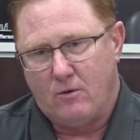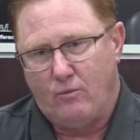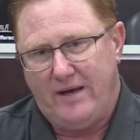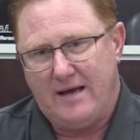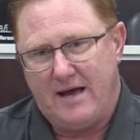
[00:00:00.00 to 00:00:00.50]

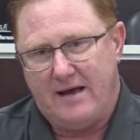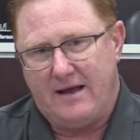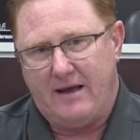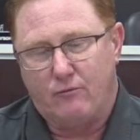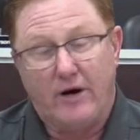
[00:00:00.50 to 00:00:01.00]
we had
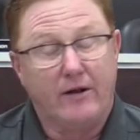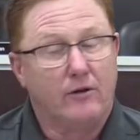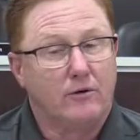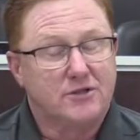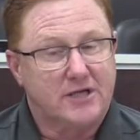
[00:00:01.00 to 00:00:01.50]
a
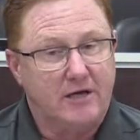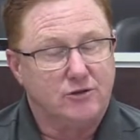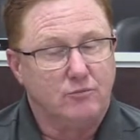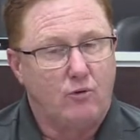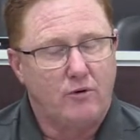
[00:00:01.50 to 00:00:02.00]
regular
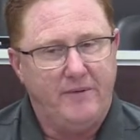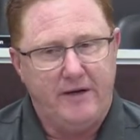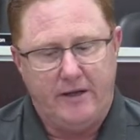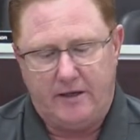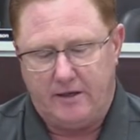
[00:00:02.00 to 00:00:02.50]
scheduled board
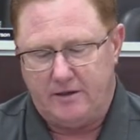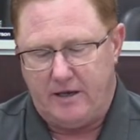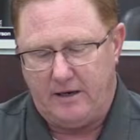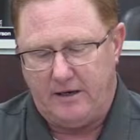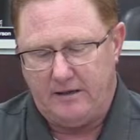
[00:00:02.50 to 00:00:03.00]
meeting, and
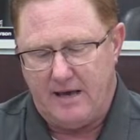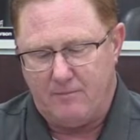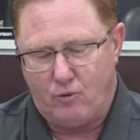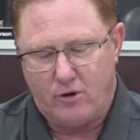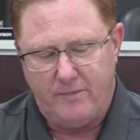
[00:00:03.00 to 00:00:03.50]
in that
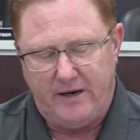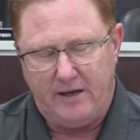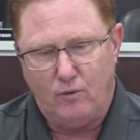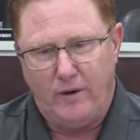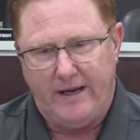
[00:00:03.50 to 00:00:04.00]
board
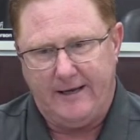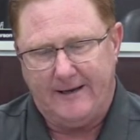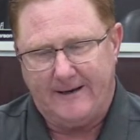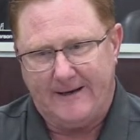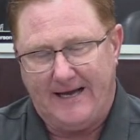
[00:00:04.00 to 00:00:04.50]
meeting, we
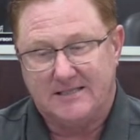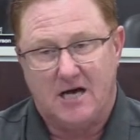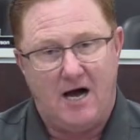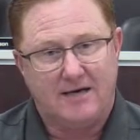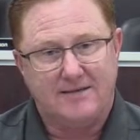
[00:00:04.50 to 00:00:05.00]
had
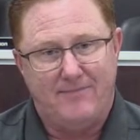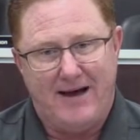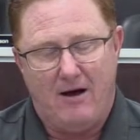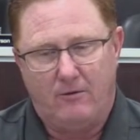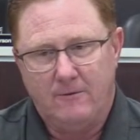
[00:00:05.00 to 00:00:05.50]
talked
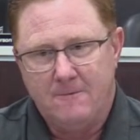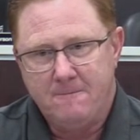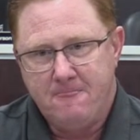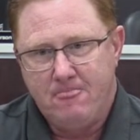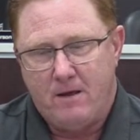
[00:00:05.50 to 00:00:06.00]
about
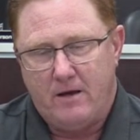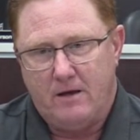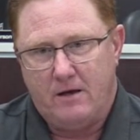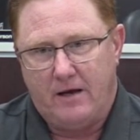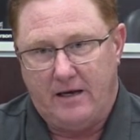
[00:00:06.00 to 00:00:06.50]

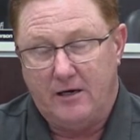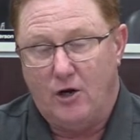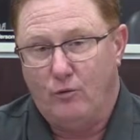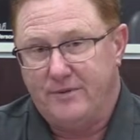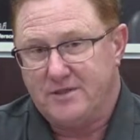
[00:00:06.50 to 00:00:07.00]
in
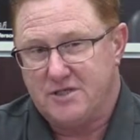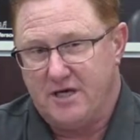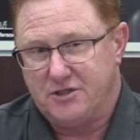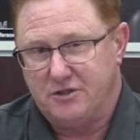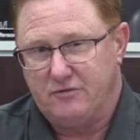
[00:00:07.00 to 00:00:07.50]
open
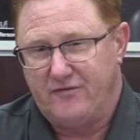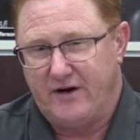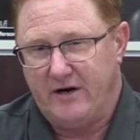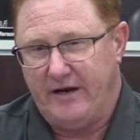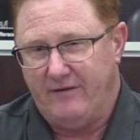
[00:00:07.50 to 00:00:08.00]
session
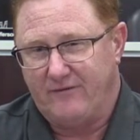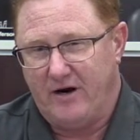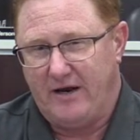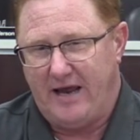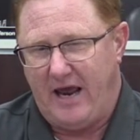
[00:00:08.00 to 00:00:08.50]
very,
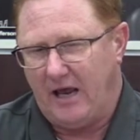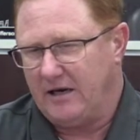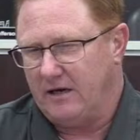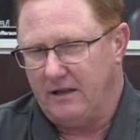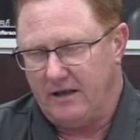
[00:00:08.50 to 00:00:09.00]
very
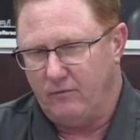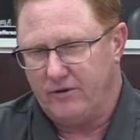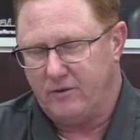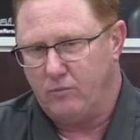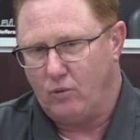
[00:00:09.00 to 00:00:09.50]
candidly
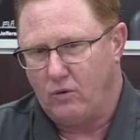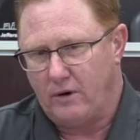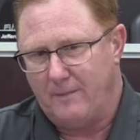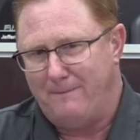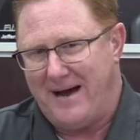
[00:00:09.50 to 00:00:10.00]
with the
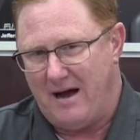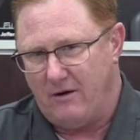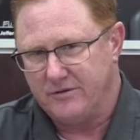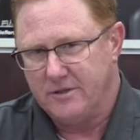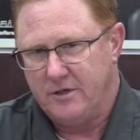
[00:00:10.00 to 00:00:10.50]
board
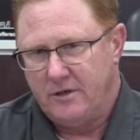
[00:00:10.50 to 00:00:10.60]
about